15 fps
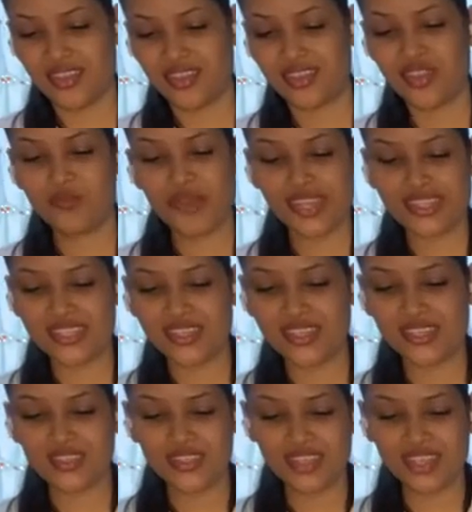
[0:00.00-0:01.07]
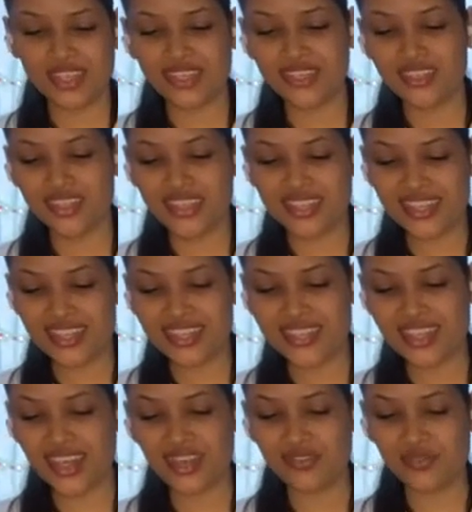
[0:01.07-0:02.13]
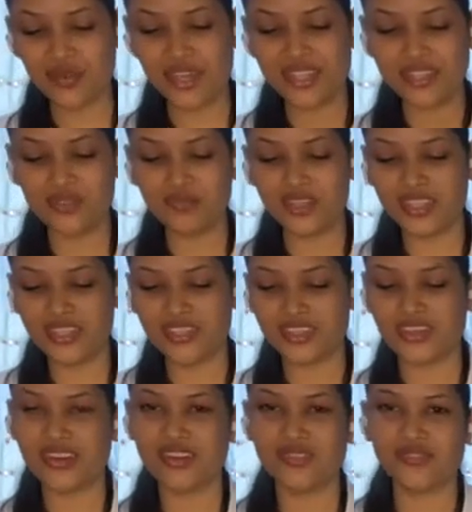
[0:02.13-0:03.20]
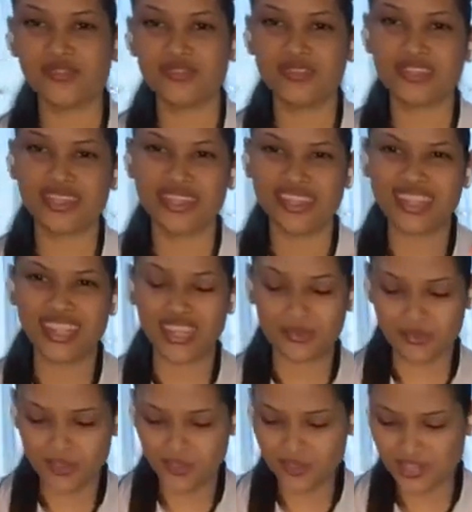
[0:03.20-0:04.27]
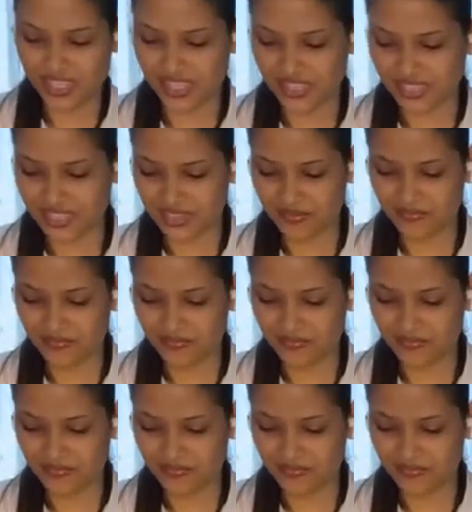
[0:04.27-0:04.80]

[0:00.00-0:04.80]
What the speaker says: Now, Mexican cooking does tend to have quite a bit of lime juice in it.